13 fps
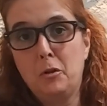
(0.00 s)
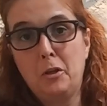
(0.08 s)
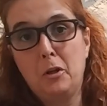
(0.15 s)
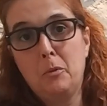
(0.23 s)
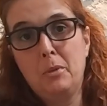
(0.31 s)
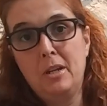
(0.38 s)

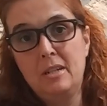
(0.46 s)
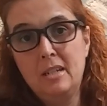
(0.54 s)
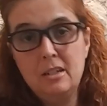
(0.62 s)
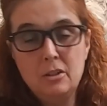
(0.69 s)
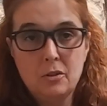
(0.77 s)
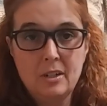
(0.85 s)
their
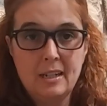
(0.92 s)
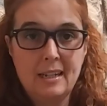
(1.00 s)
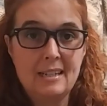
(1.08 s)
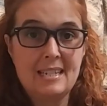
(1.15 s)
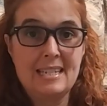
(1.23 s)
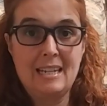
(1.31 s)
opinion. You can
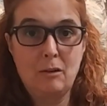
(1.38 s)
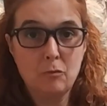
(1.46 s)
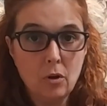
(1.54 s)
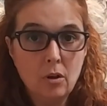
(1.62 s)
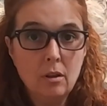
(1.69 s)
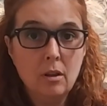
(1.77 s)
get
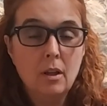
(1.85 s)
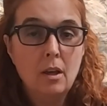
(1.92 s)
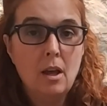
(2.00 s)
several.